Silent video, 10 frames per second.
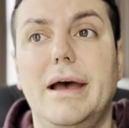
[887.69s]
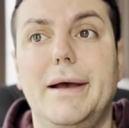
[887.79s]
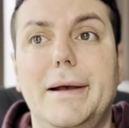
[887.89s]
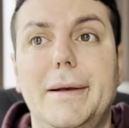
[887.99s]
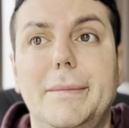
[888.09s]

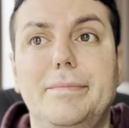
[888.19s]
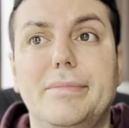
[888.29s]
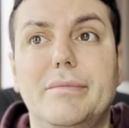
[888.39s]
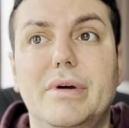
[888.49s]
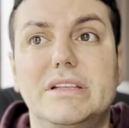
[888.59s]

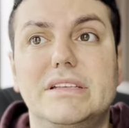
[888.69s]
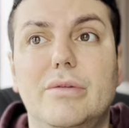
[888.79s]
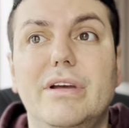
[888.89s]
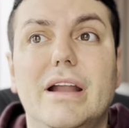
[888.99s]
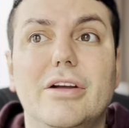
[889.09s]

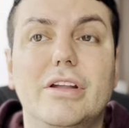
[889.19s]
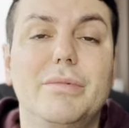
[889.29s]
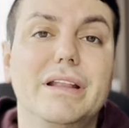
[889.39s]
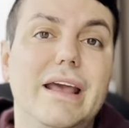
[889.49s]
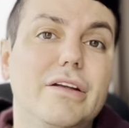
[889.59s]
We got here a little
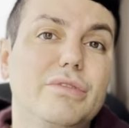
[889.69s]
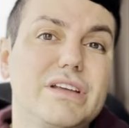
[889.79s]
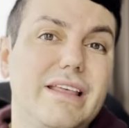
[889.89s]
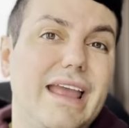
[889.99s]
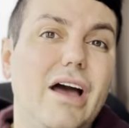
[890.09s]
bit later, which
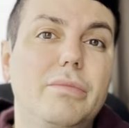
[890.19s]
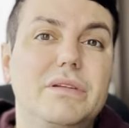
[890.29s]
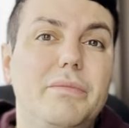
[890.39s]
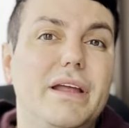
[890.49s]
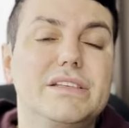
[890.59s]
I think
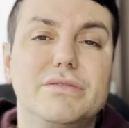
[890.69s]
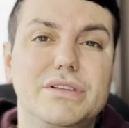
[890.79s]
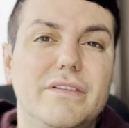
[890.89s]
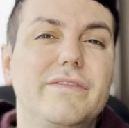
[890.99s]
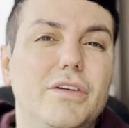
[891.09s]
helped a bit. So it
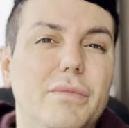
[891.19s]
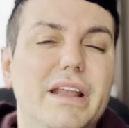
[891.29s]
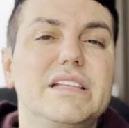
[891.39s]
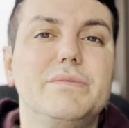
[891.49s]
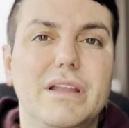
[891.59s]
took a few
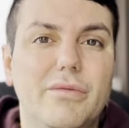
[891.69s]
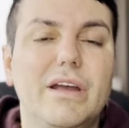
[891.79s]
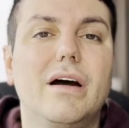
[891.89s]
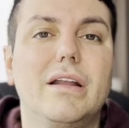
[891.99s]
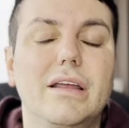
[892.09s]
minutes, but then we
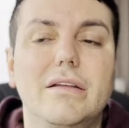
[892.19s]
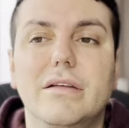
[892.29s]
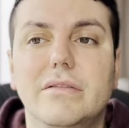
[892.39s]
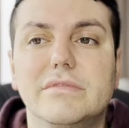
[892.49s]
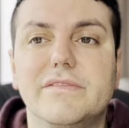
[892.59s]
got in
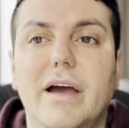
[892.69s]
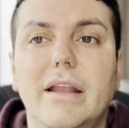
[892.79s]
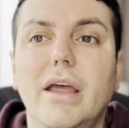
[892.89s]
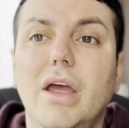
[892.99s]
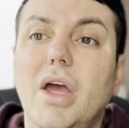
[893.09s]
and it was
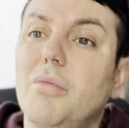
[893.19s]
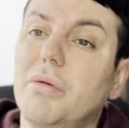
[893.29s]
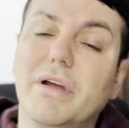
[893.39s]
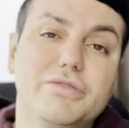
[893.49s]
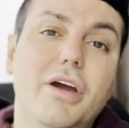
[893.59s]
fine.
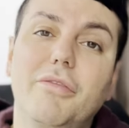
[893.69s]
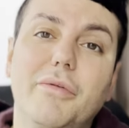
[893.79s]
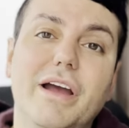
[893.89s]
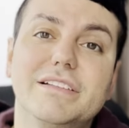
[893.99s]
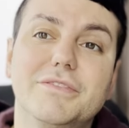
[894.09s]
Pretty much right when
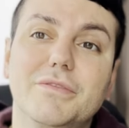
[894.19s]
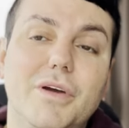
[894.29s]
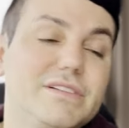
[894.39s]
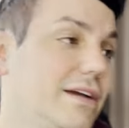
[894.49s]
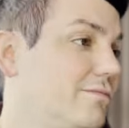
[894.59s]
we got to the room,
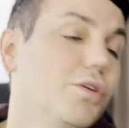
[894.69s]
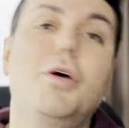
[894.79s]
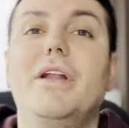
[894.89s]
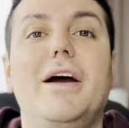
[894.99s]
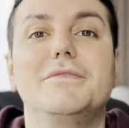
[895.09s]
I was like, we're
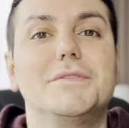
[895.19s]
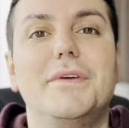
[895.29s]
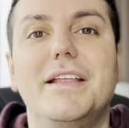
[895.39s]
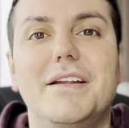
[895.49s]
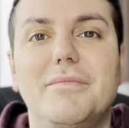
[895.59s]
going out. So
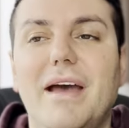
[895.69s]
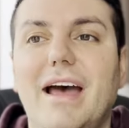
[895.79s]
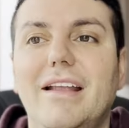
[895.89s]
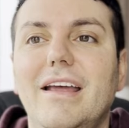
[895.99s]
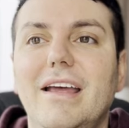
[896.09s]
we ended up
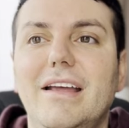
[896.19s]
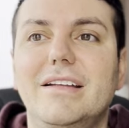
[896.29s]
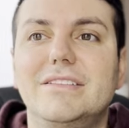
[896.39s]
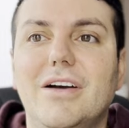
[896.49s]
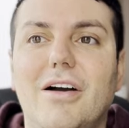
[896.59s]
at
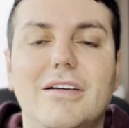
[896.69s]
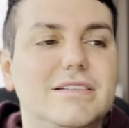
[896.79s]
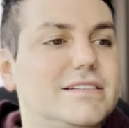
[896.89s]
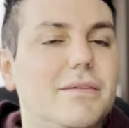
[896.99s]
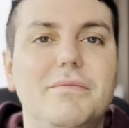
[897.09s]
Dock
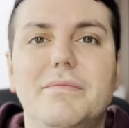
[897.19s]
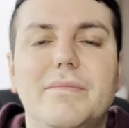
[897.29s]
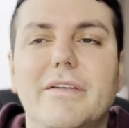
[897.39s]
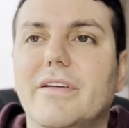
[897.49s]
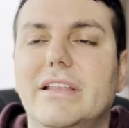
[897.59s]

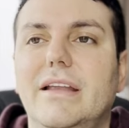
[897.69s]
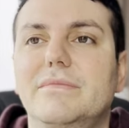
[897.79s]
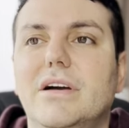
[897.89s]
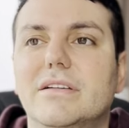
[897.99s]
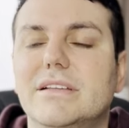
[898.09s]

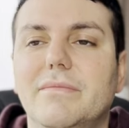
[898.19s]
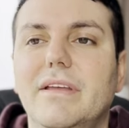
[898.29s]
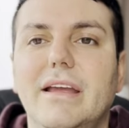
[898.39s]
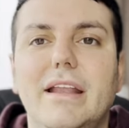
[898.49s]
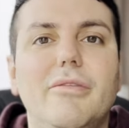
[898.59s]
something.